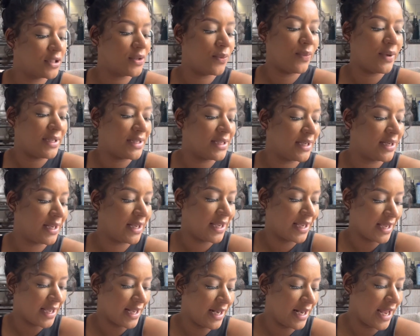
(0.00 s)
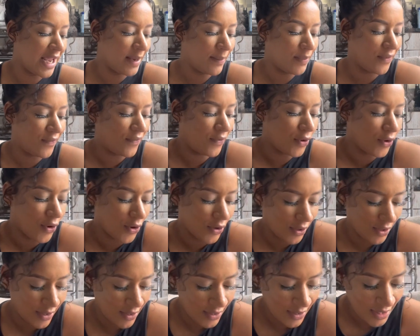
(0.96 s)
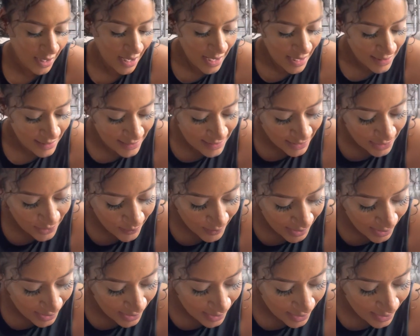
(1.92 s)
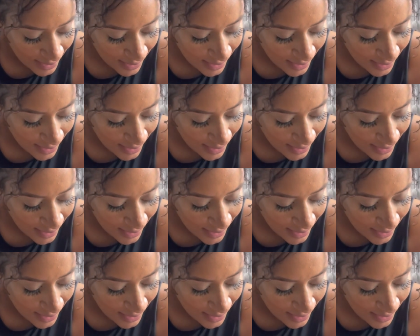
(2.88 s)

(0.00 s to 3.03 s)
and we didn't get a labor vlog, did we?